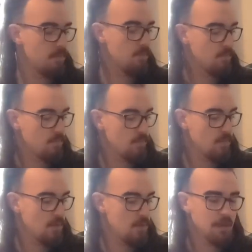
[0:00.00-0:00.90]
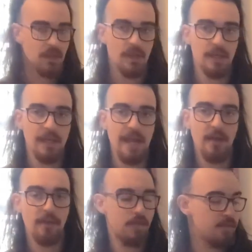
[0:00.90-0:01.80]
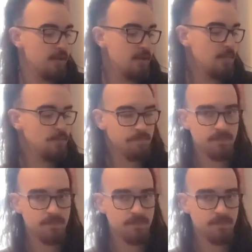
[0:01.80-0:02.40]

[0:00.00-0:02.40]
Then you hit E on the 3rd.